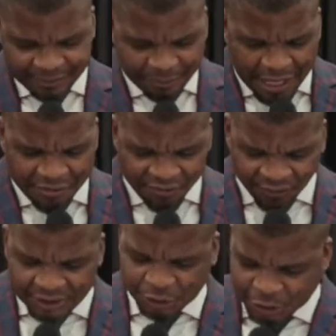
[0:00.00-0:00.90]
my
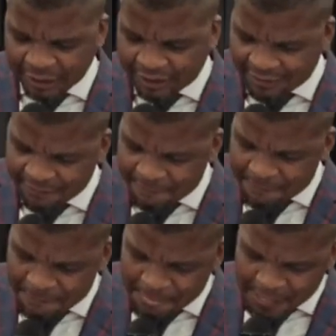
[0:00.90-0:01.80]
version.
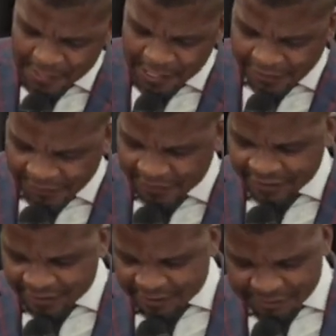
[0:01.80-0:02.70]
I
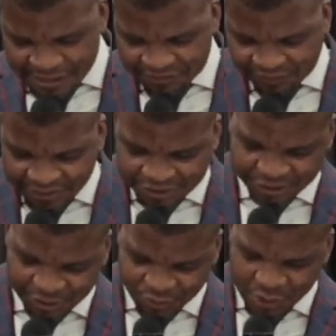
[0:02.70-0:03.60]
think my
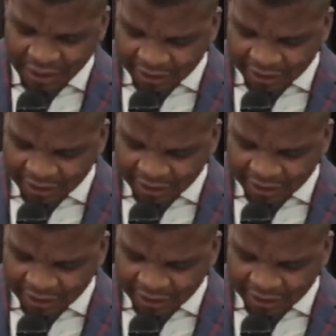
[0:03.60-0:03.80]
version